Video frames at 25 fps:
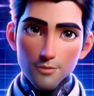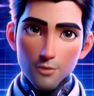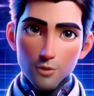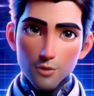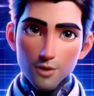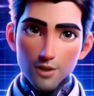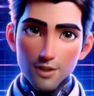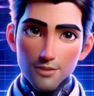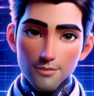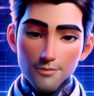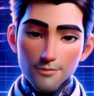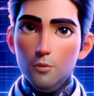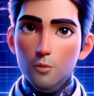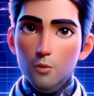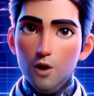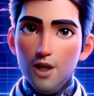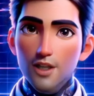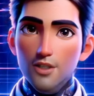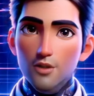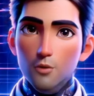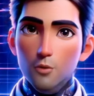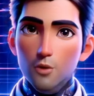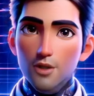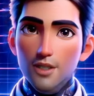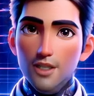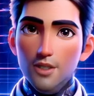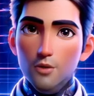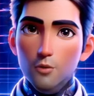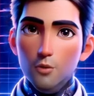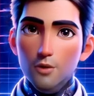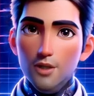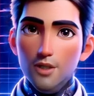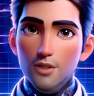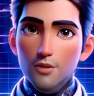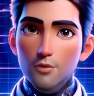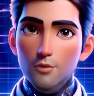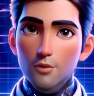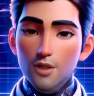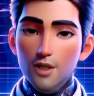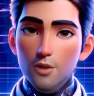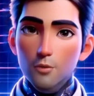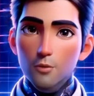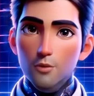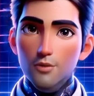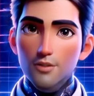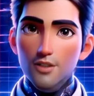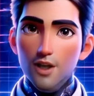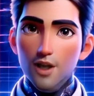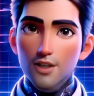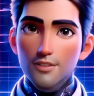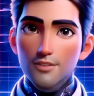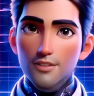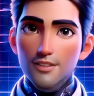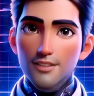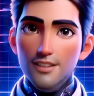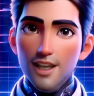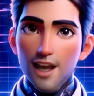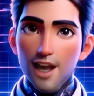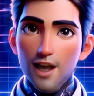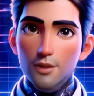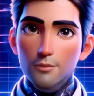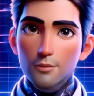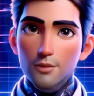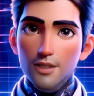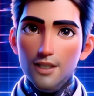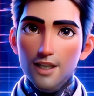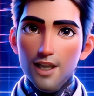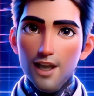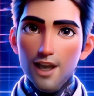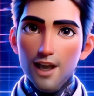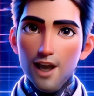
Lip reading: or expansions on specific topics as needed,